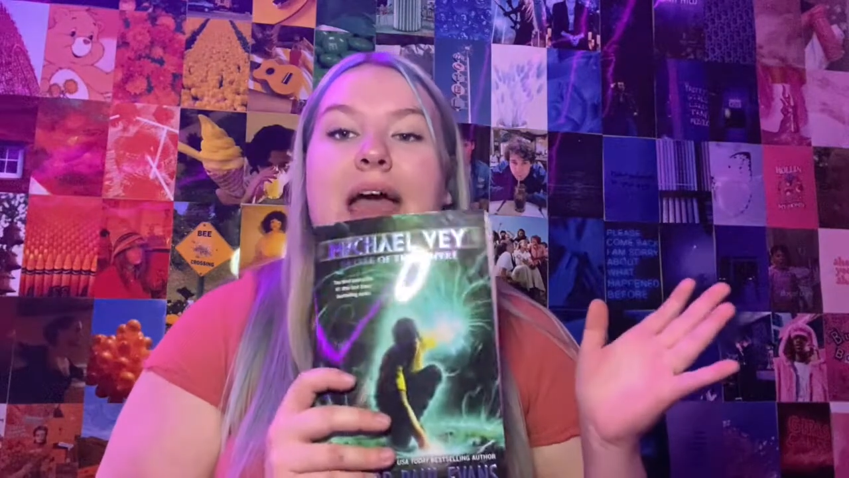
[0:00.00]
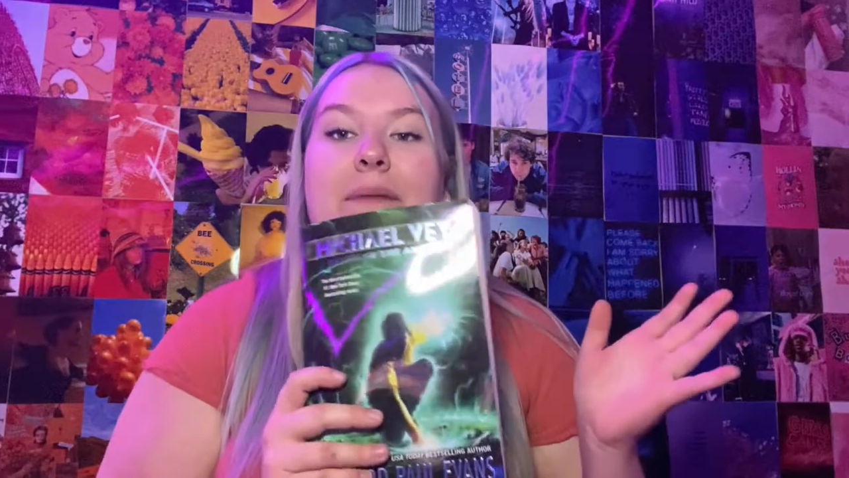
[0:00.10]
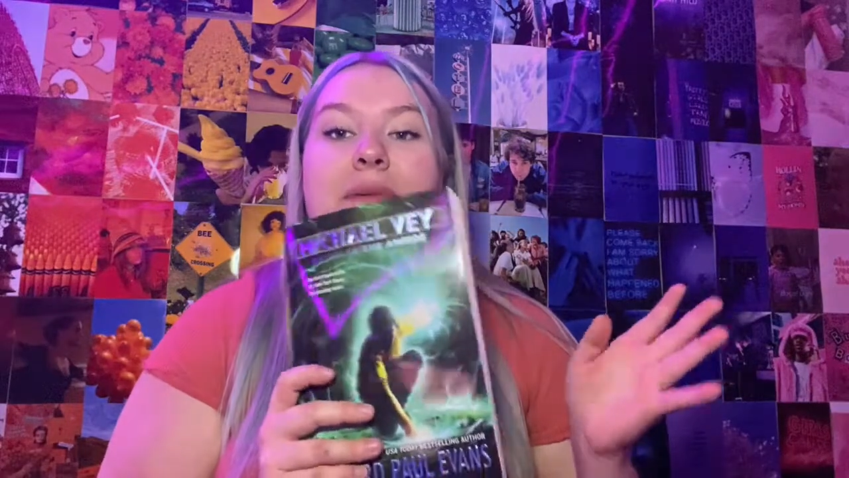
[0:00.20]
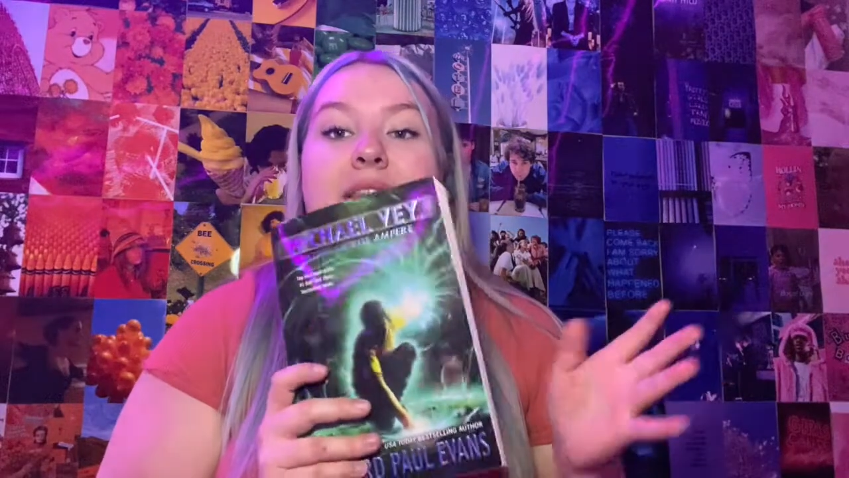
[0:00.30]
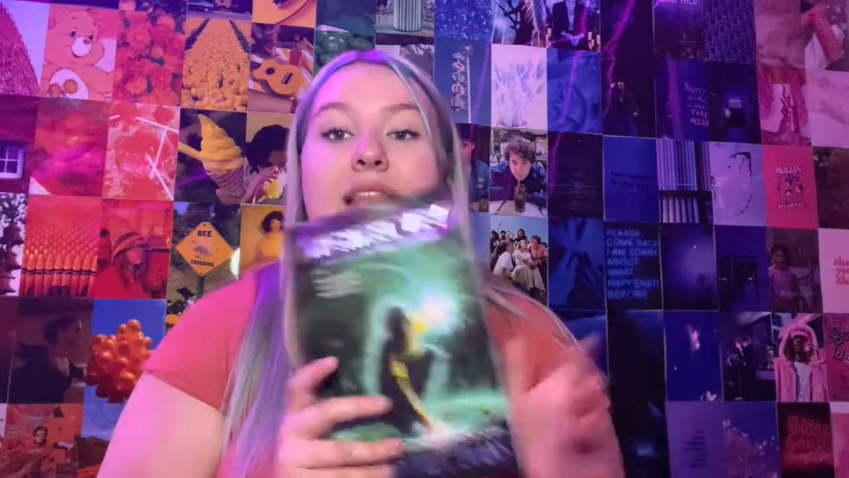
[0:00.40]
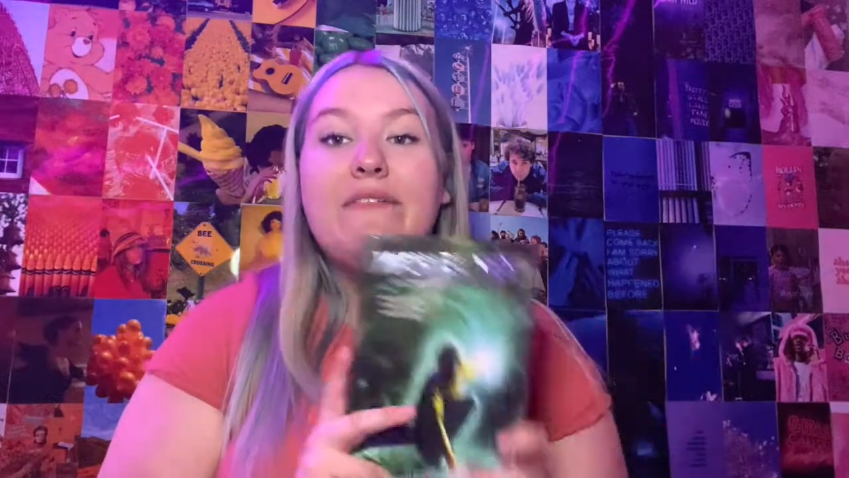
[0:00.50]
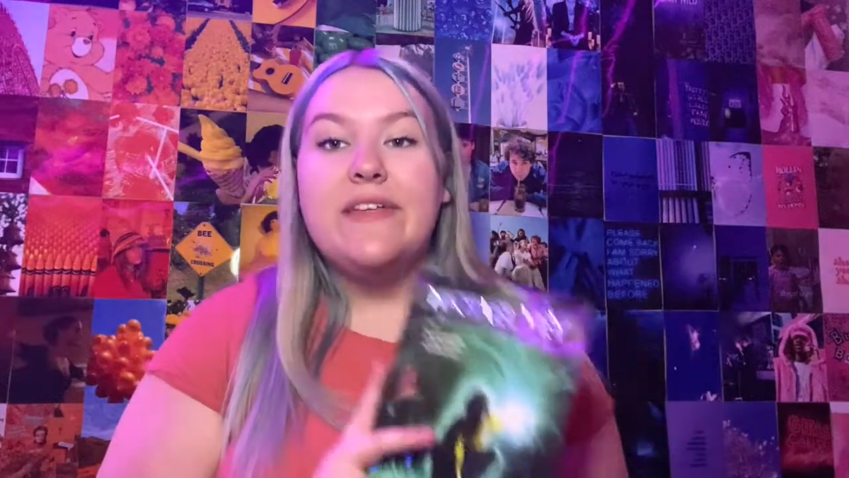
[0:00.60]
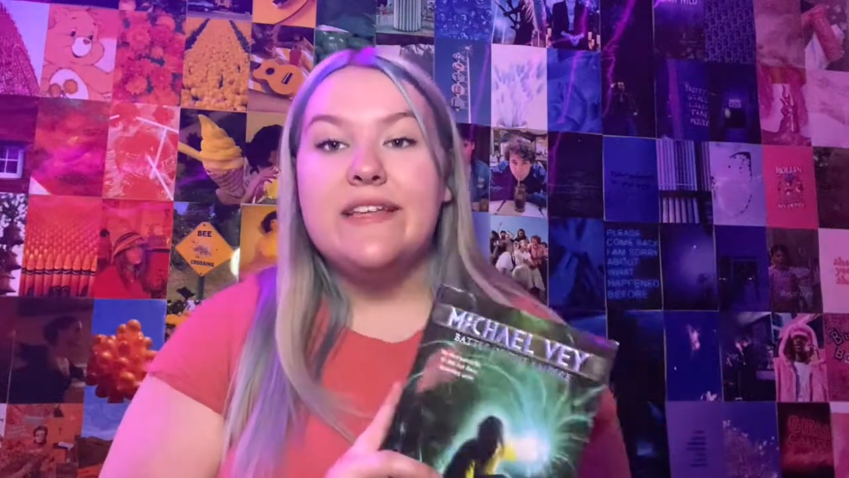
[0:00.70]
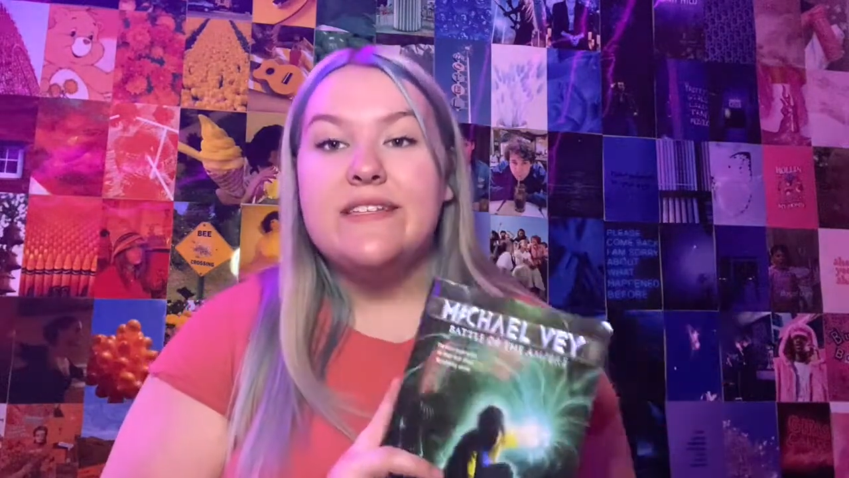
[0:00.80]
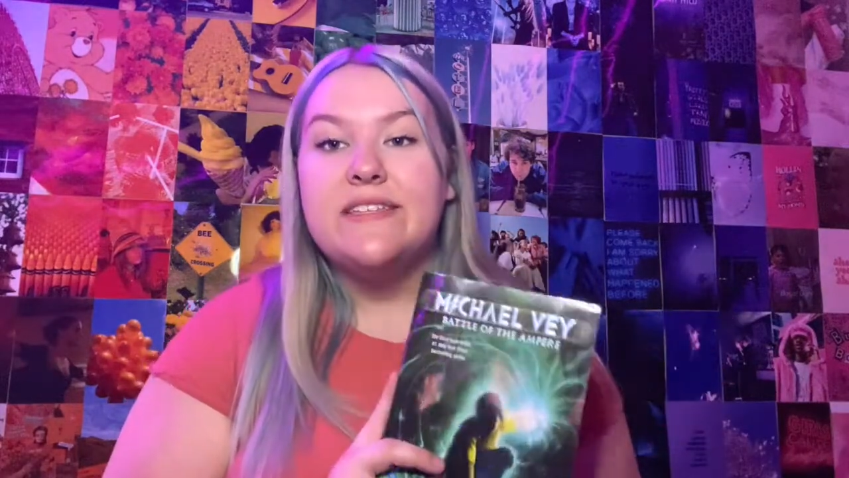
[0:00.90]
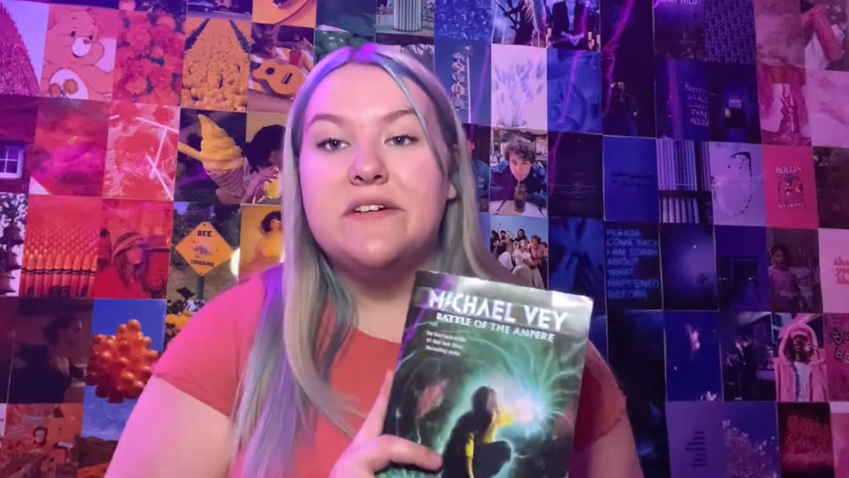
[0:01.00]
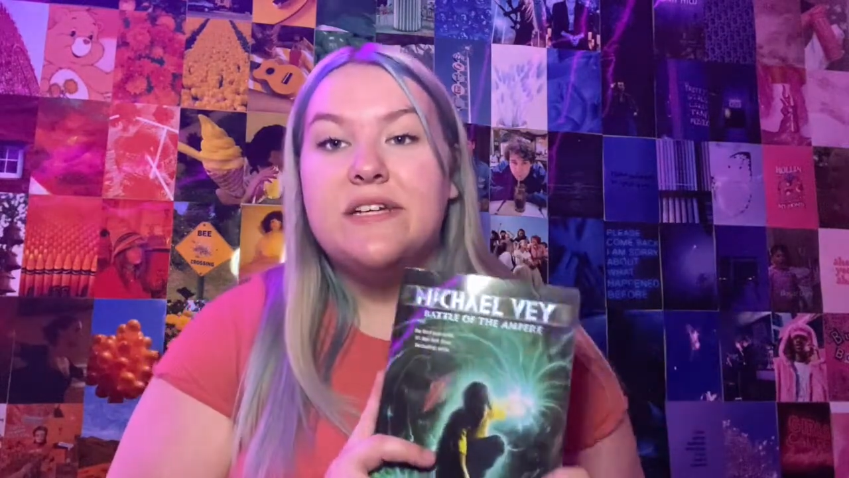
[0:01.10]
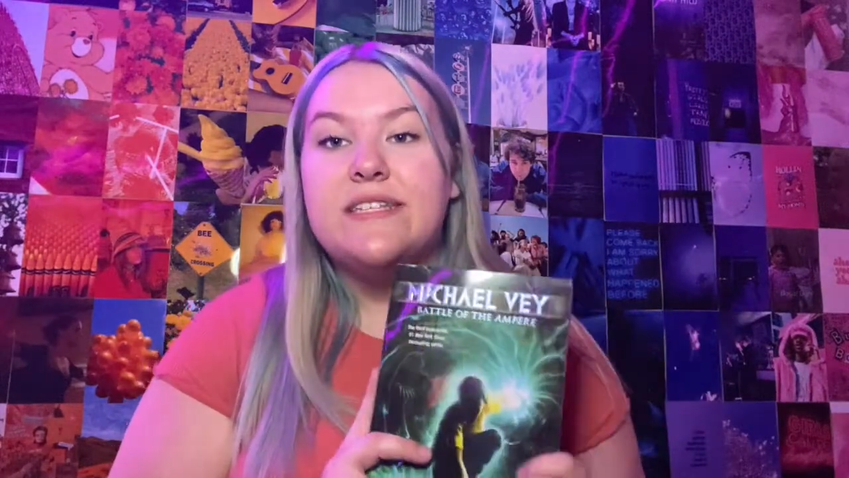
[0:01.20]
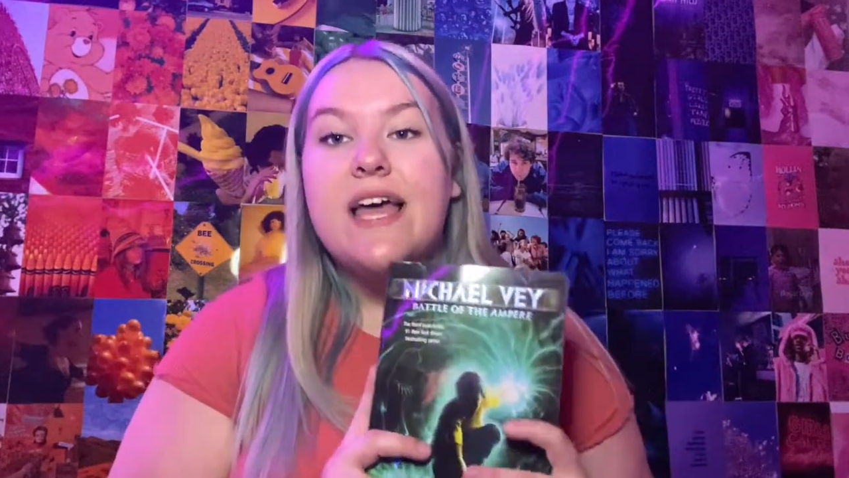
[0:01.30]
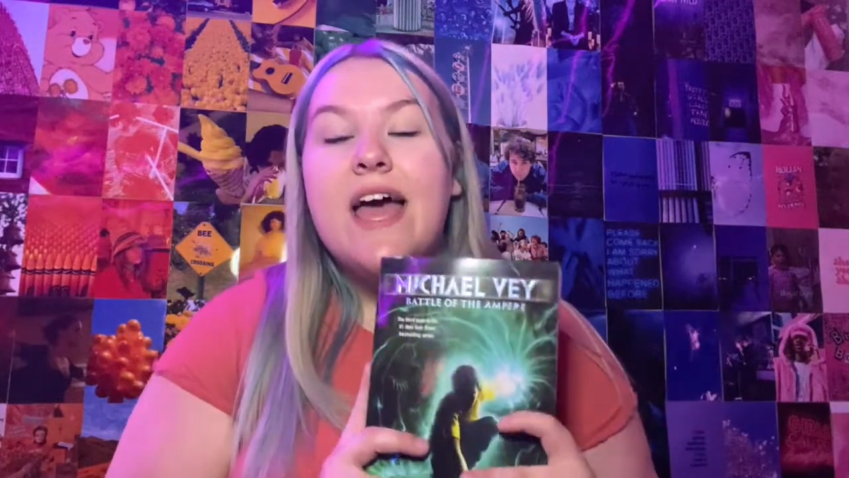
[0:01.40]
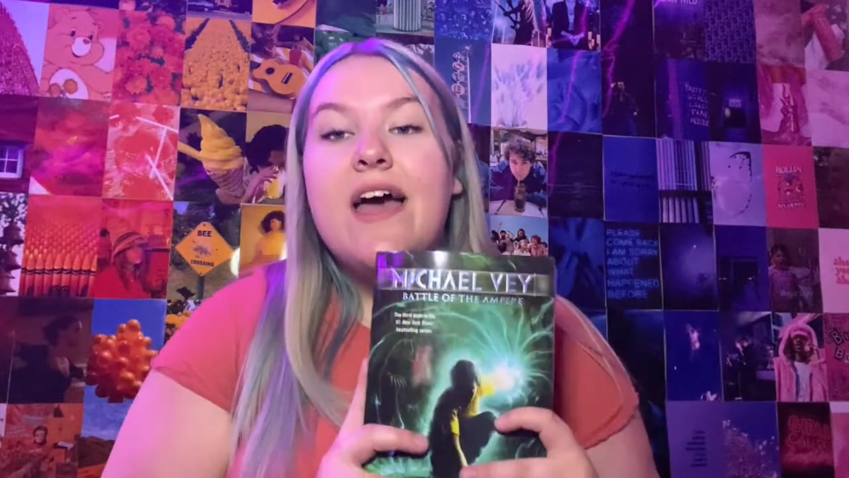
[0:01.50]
am loving this series.